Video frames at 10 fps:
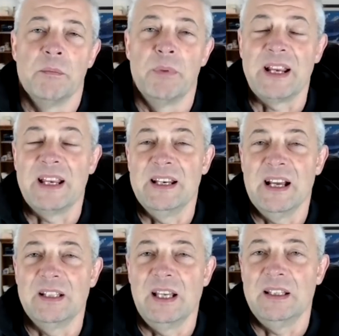breaking
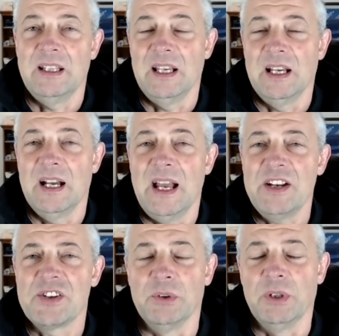down the the uh,
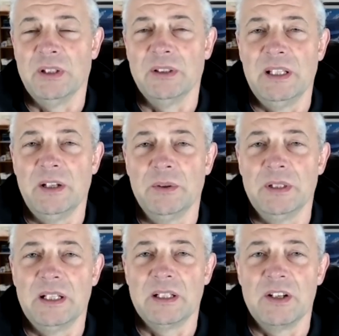engine oil, you know,
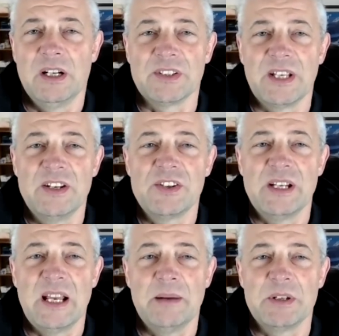and, and causing engine
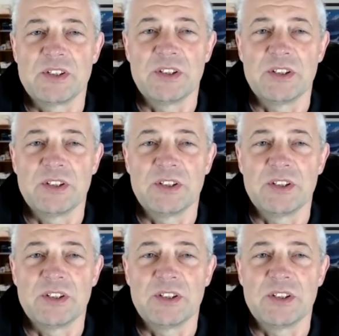damage.